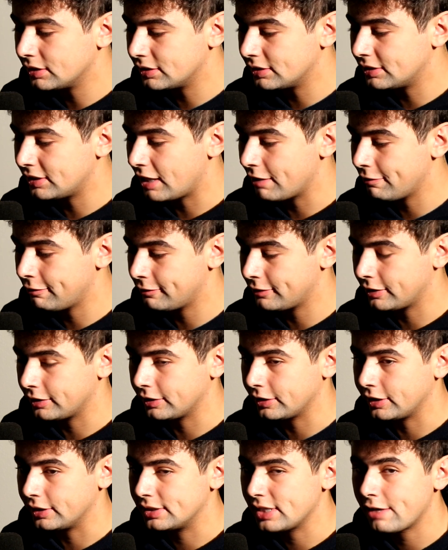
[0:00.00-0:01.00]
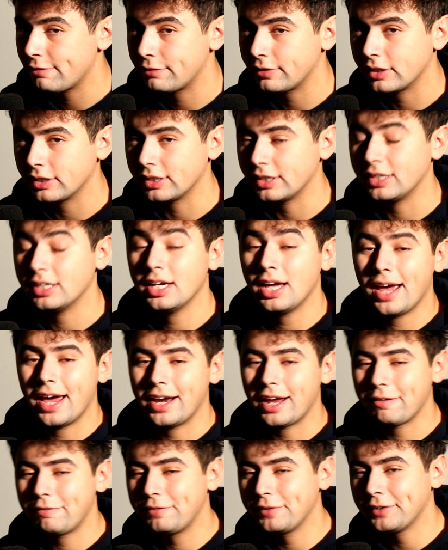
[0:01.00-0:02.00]
Definitely, definitely. And I
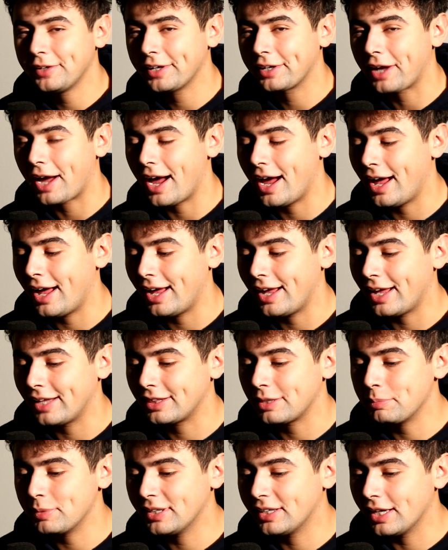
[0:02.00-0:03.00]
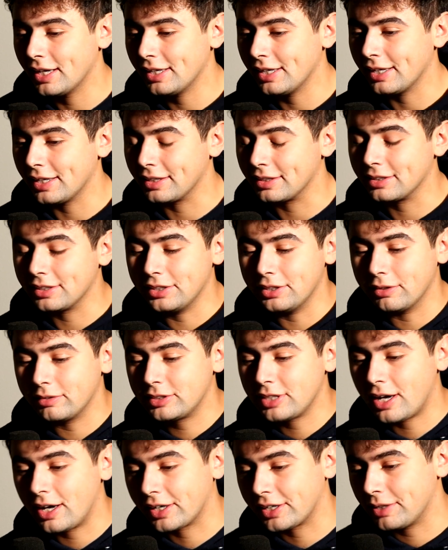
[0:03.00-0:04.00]
feel like at the beginning,
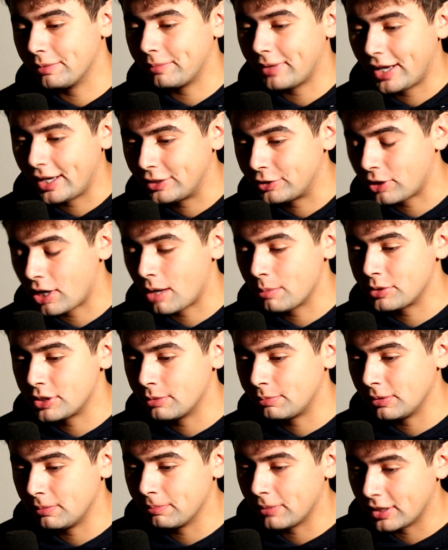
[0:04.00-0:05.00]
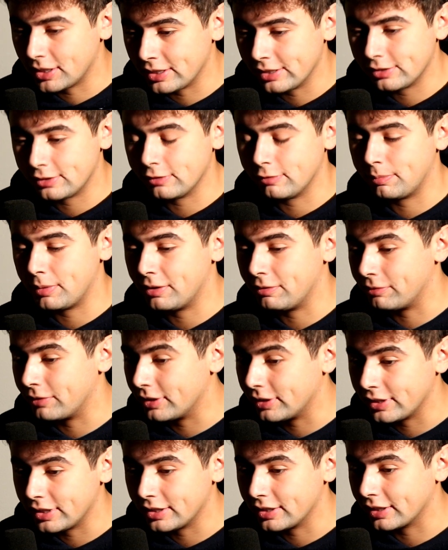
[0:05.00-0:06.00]
talking to my drop shipping buddies who've been
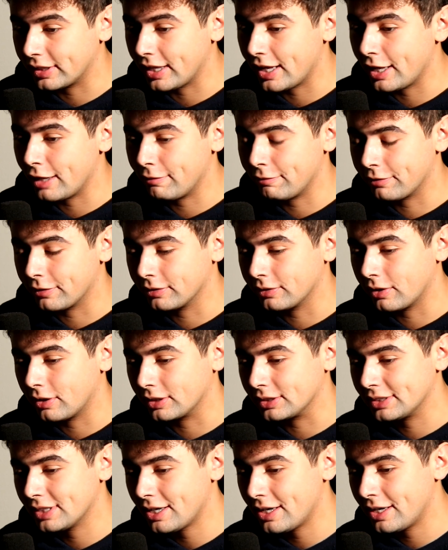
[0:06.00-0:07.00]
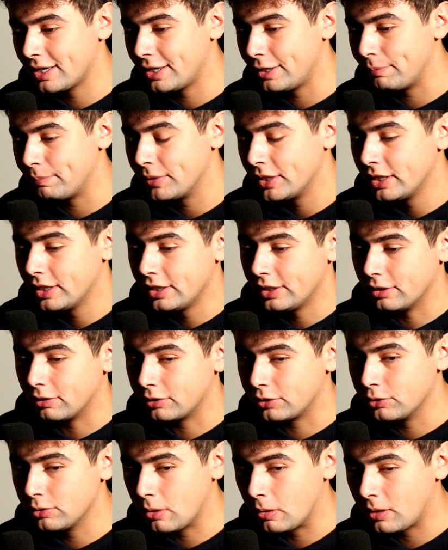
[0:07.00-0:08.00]
really in the game for a long time,
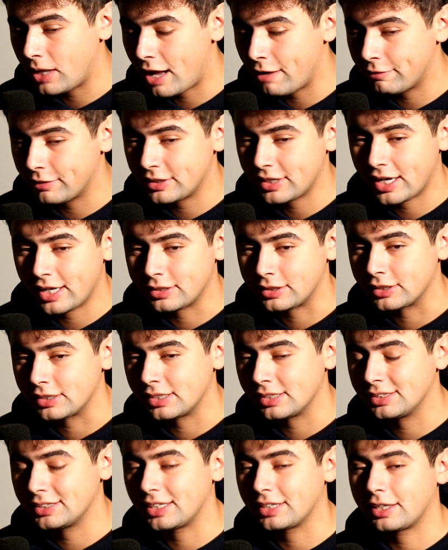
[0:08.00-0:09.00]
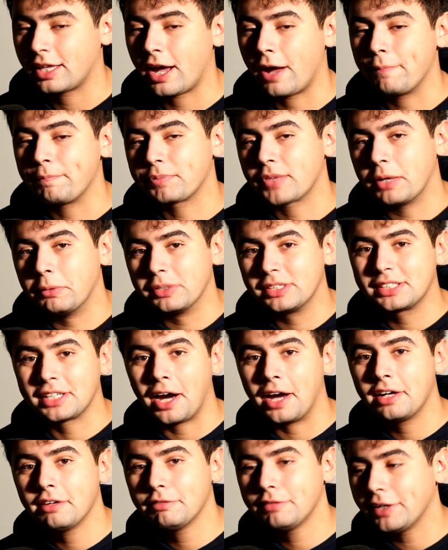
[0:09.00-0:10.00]
Google advertisers, things like that, it was kind
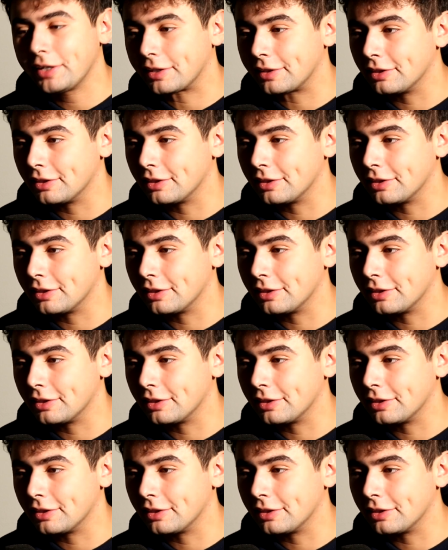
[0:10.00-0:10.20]
of like